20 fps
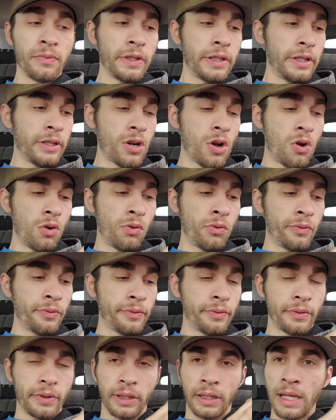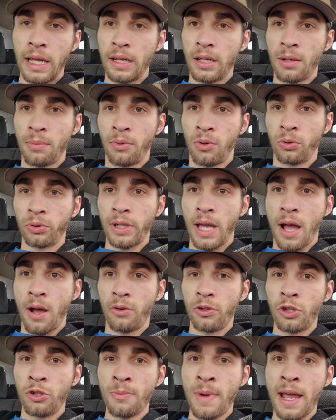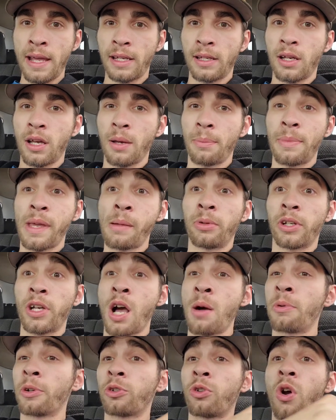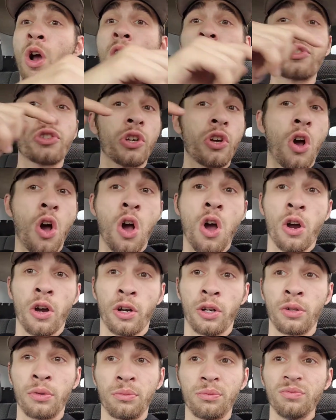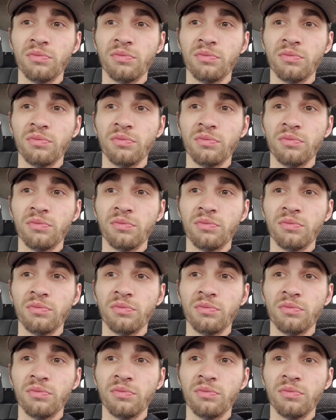you know, getting a bolt out, you might be able to come across the car